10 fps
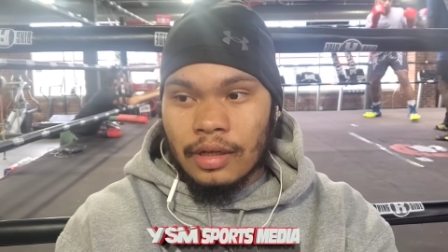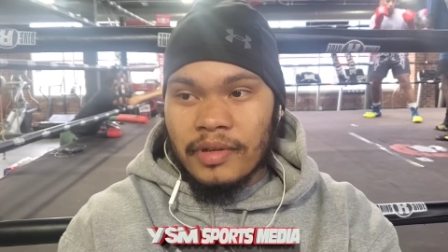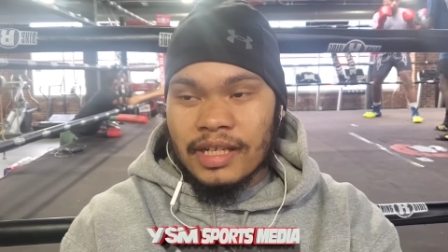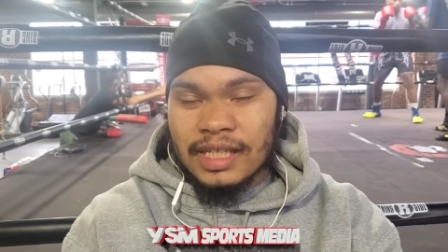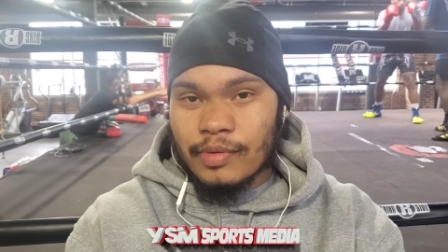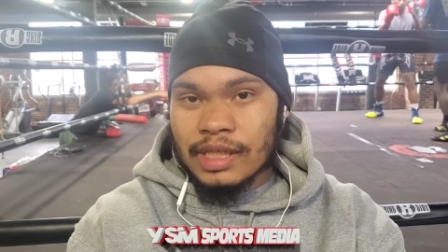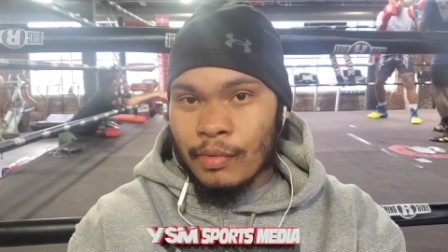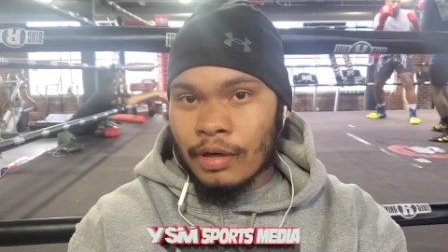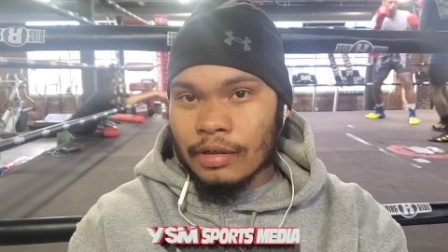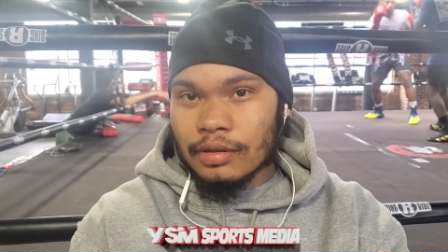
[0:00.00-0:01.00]
Because he was
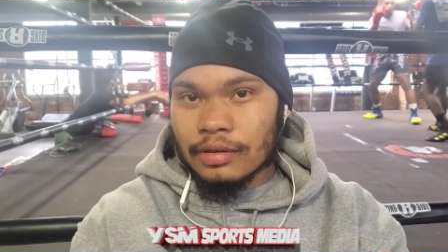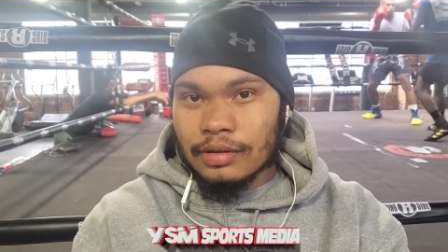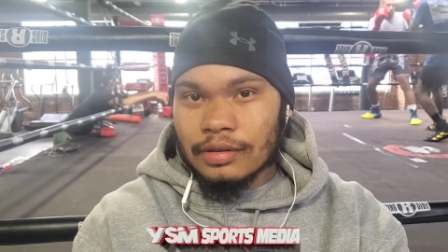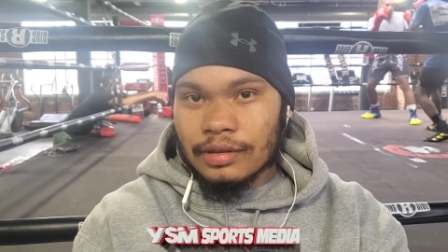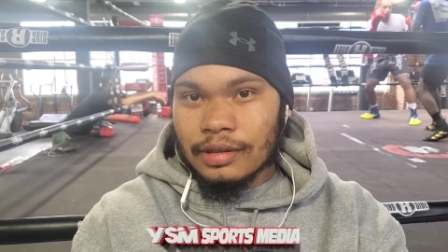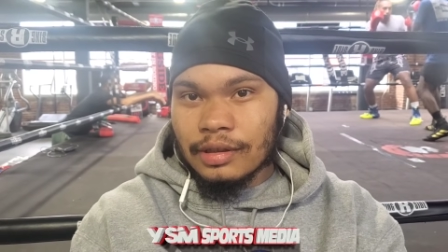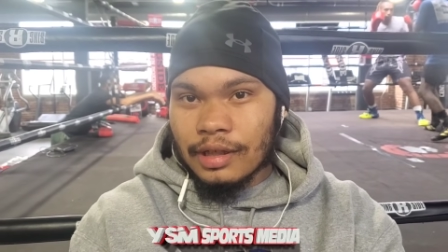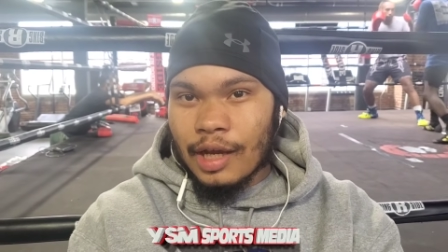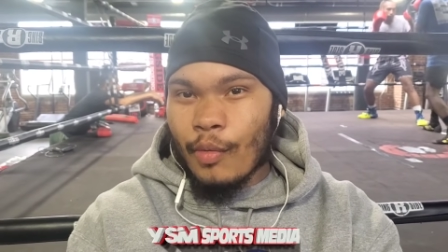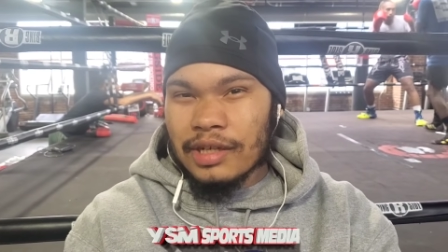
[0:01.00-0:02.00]
smart
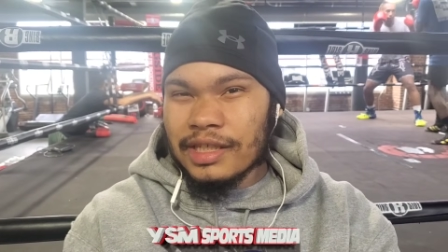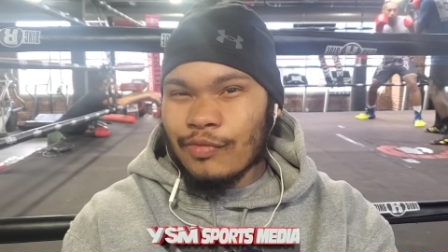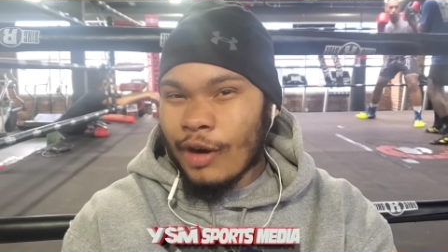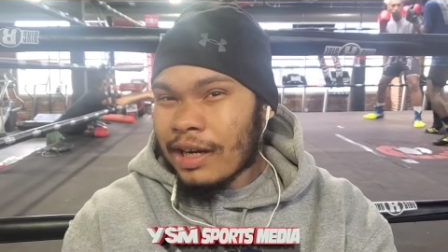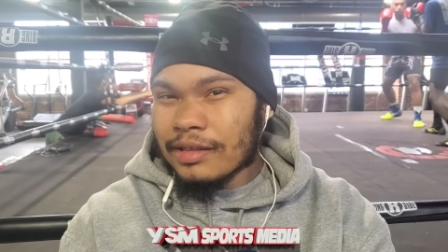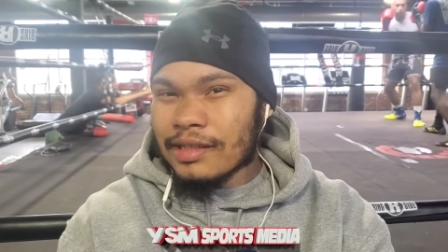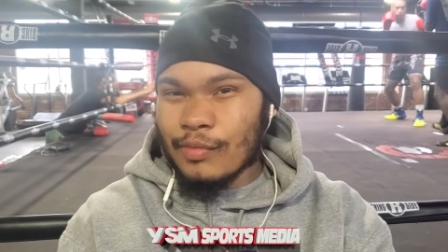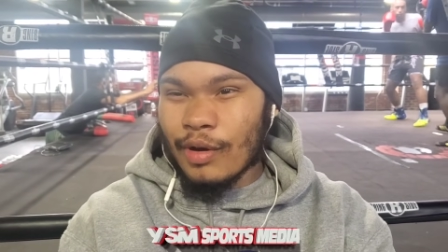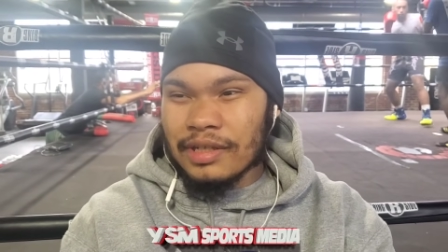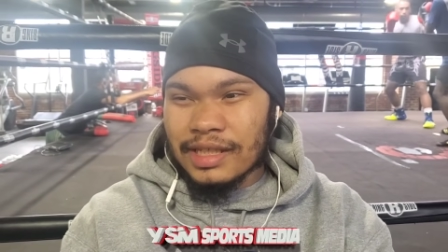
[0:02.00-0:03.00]
he wasn't just reckless.
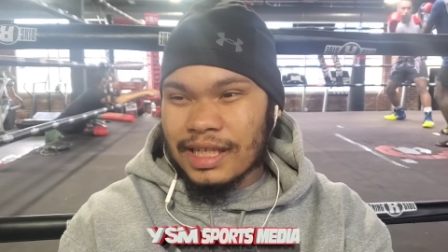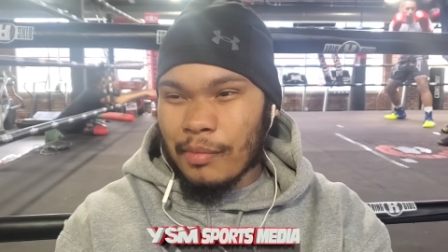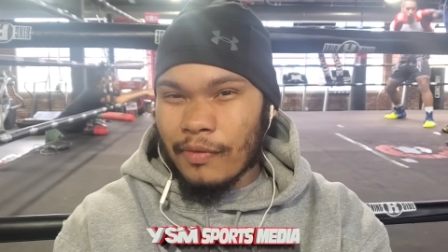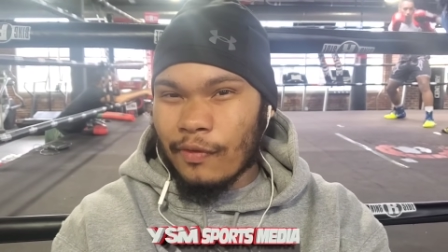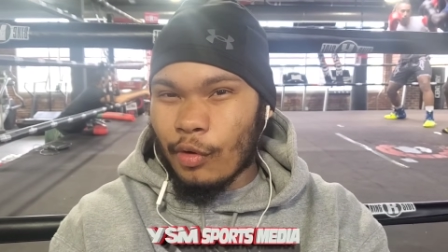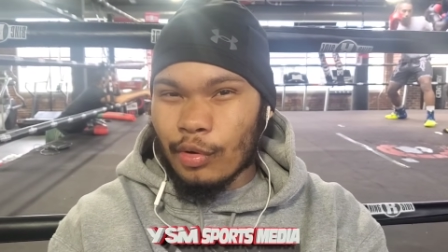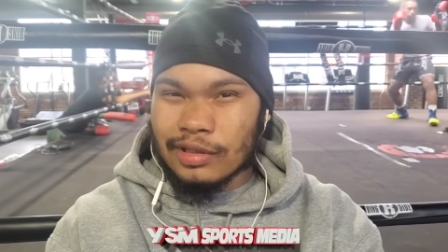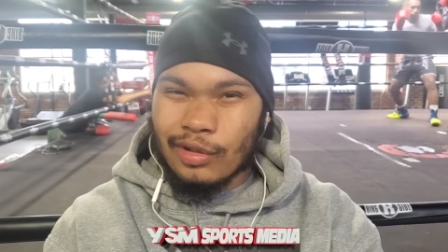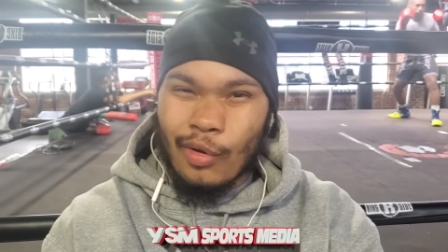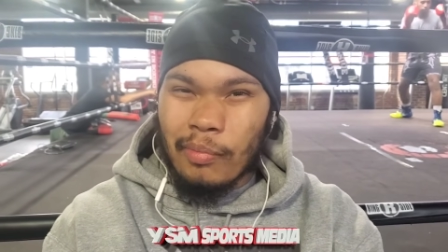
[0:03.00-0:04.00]
He wasn't just coming
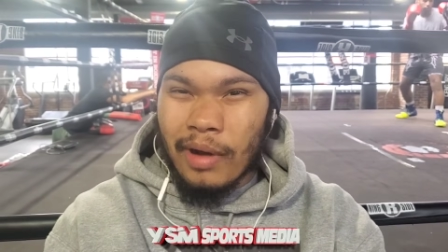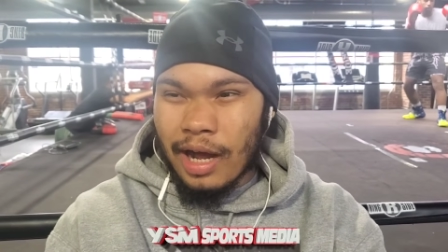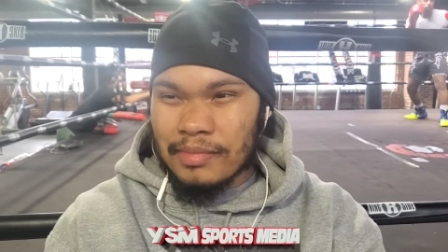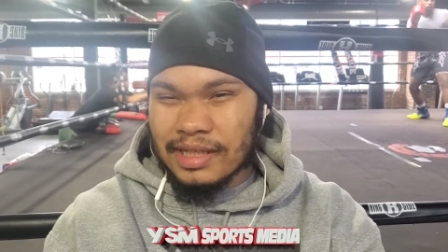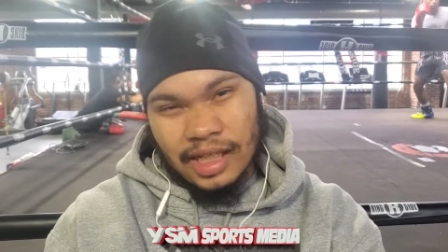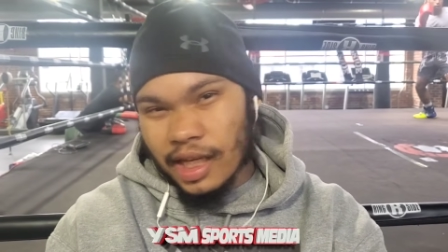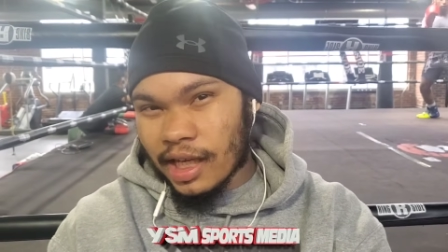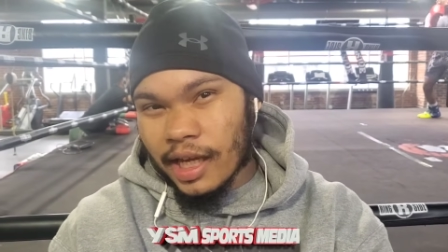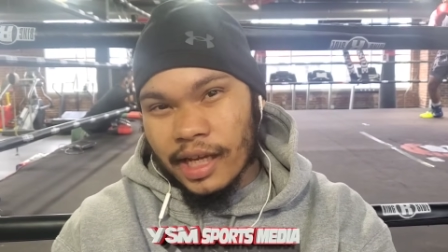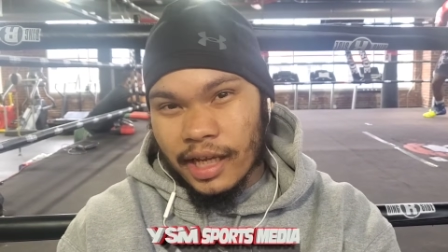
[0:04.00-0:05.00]
forward, throwing bombs, and,
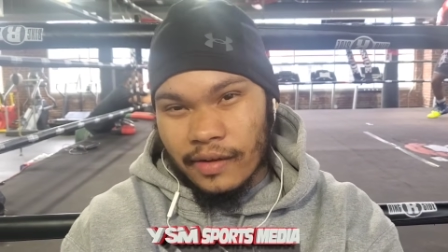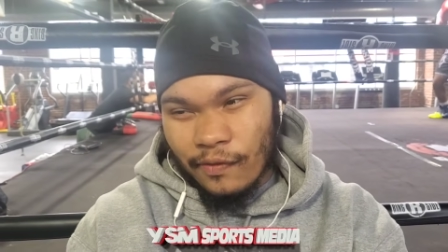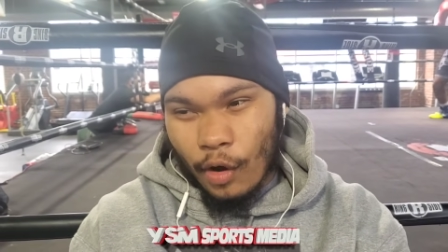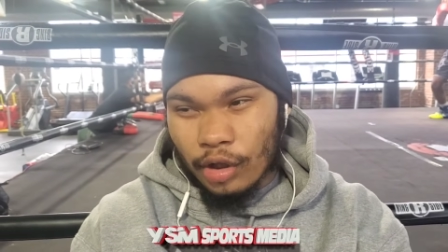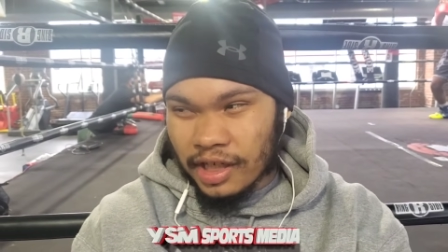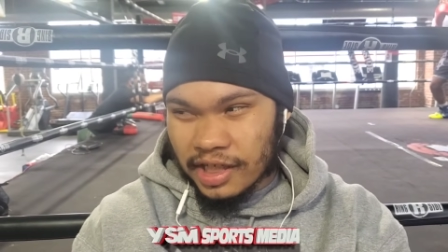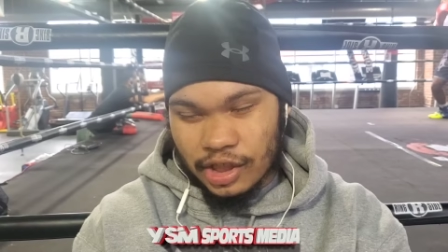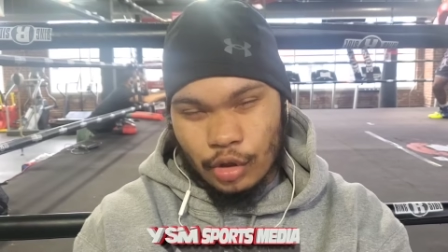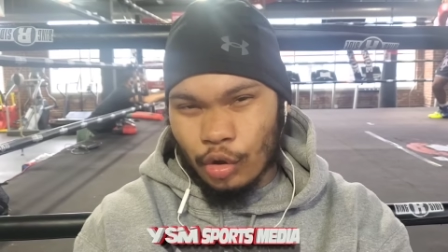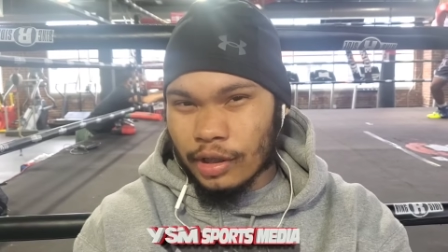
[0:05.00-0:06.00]
and, and falling into
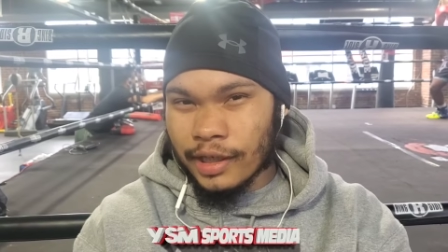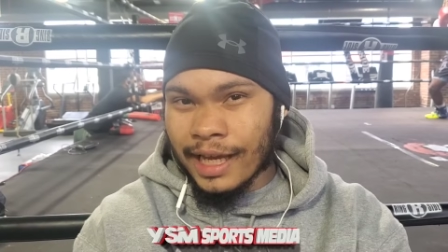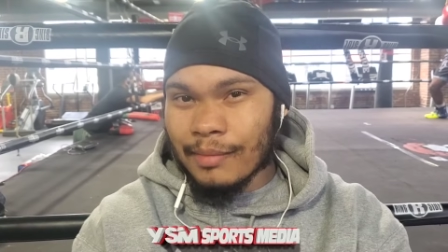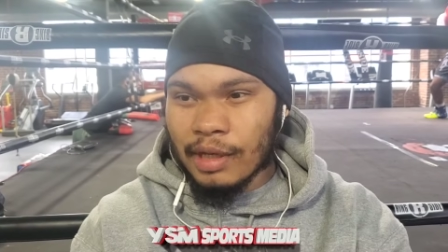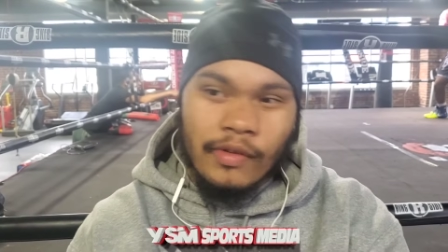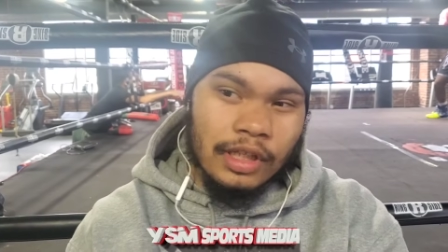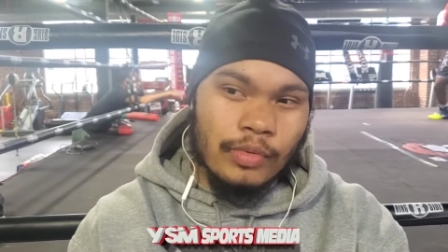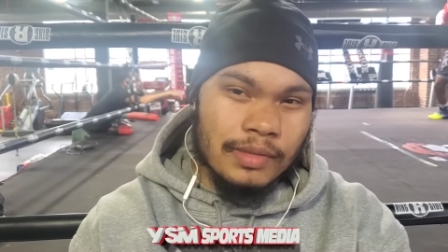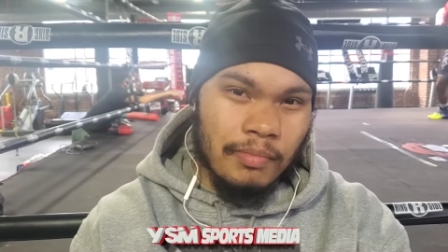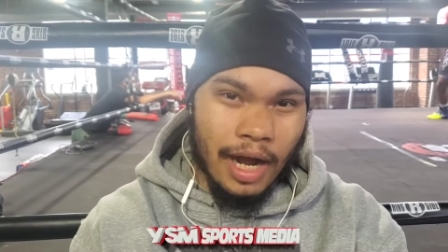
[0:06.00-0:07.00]
Shakur's game. He
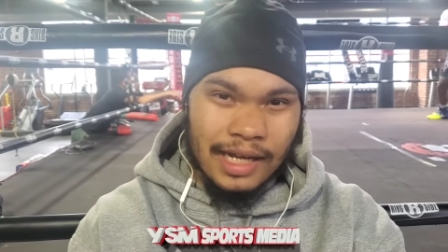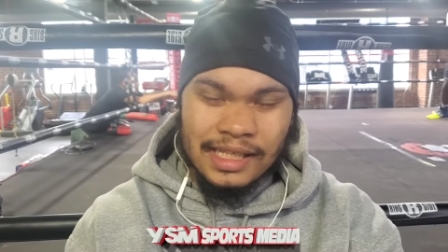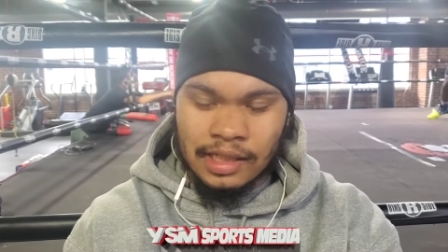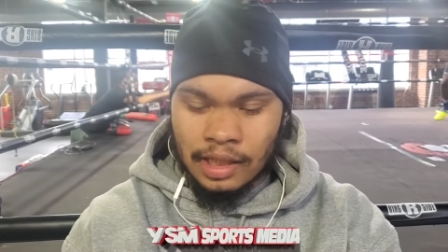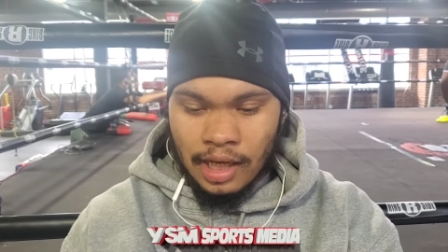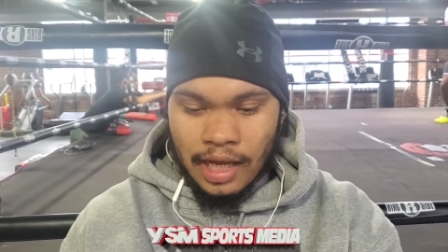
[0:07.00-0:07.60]
really was boxing.